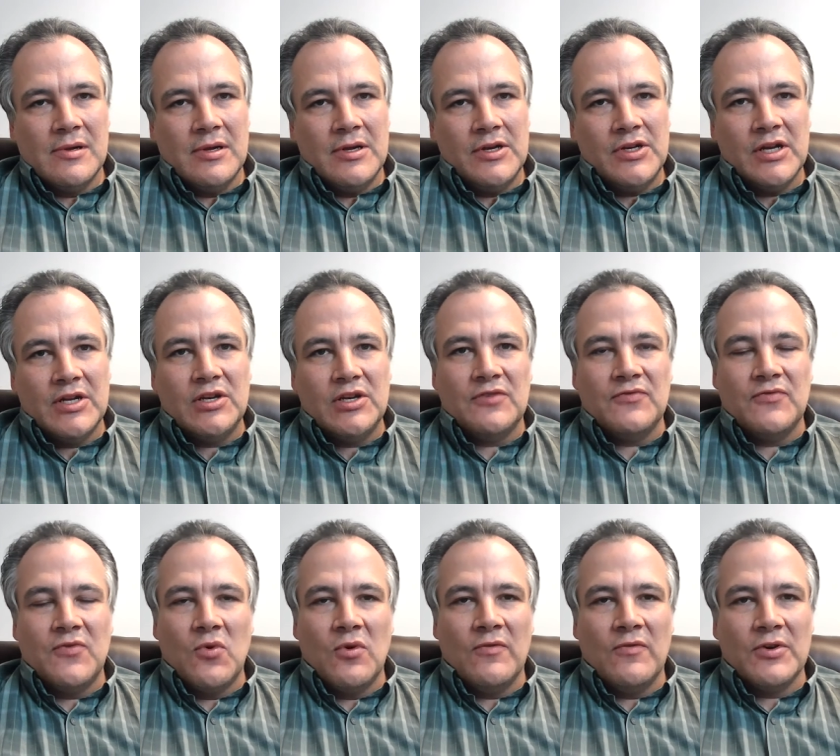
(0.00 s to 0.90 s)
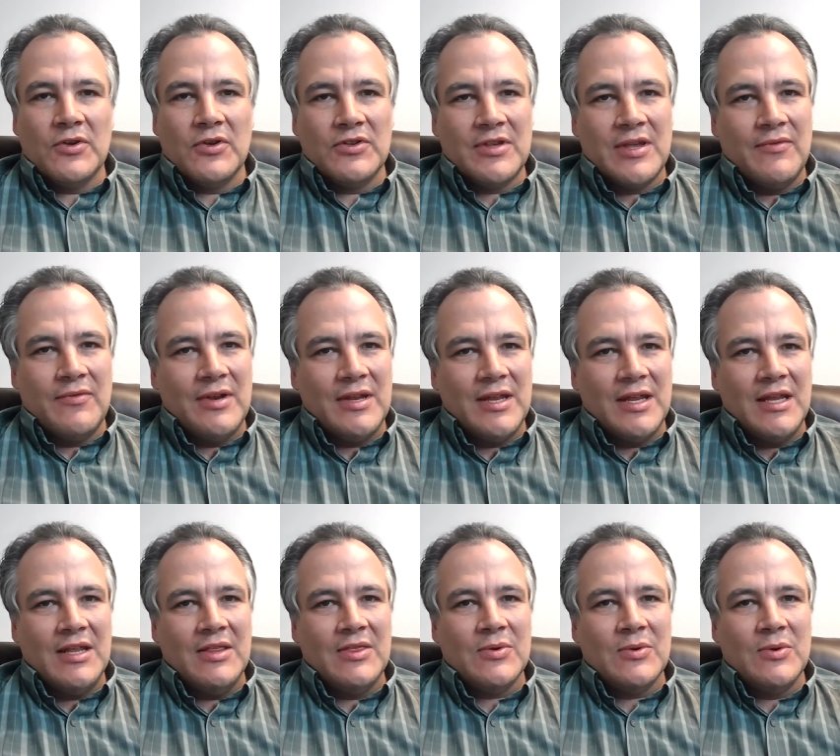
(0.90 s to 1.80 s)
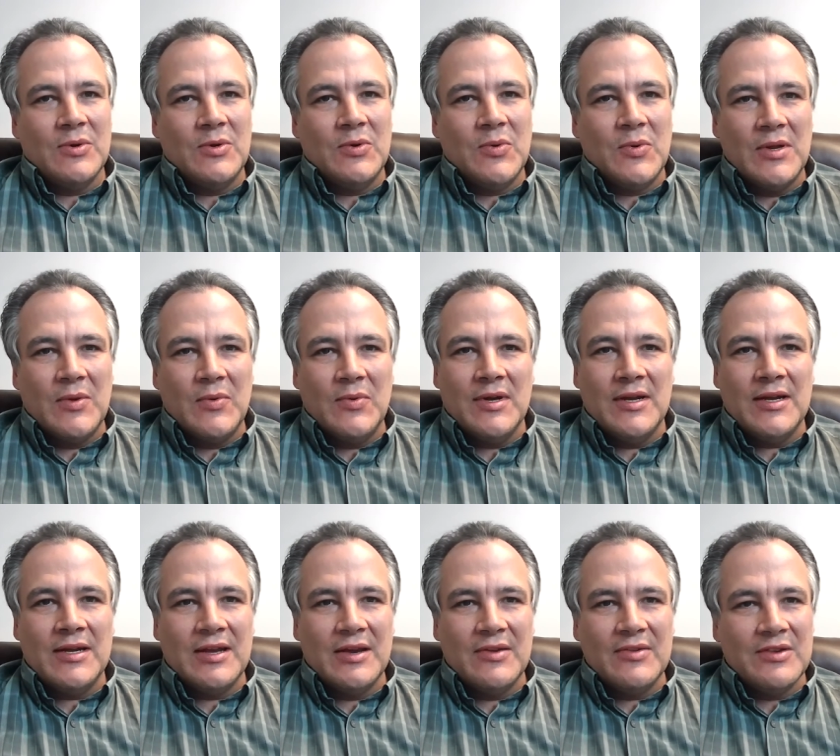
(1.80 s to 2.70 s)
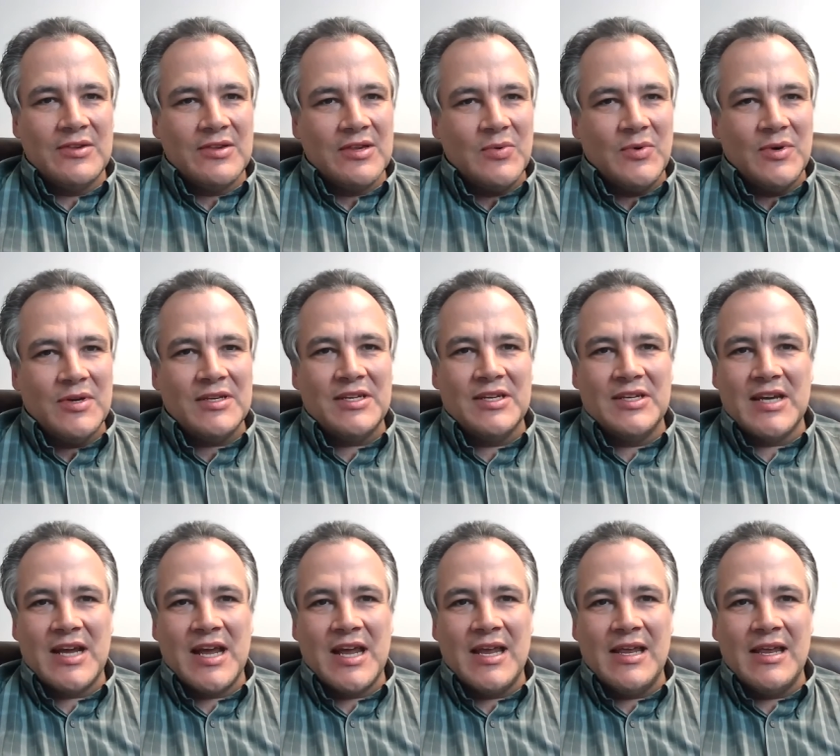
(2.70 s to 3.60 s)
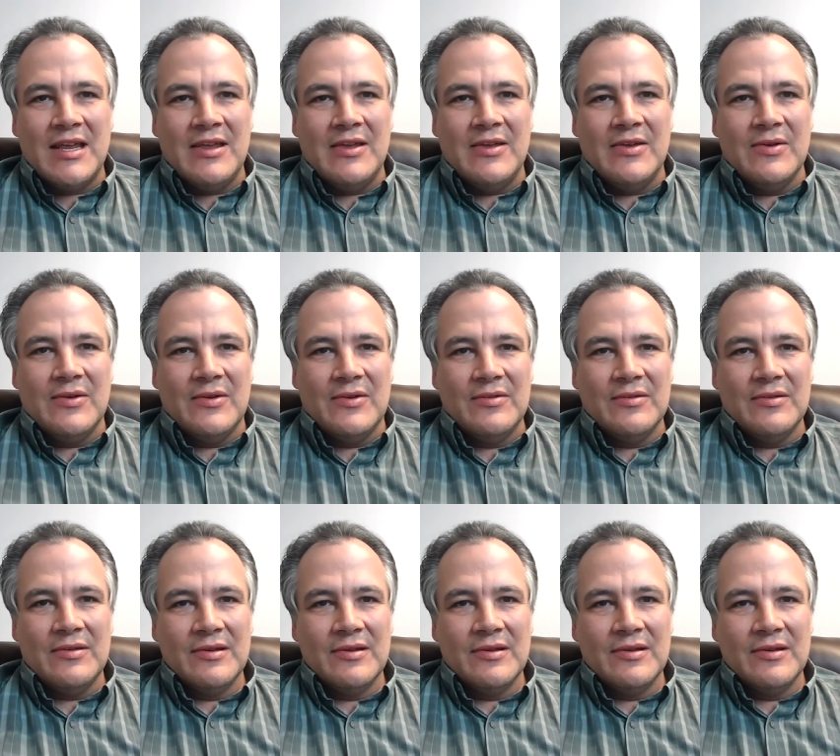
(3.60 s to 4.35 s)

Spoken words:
Judges 4, verses 17 through 21 tells us it was Jael.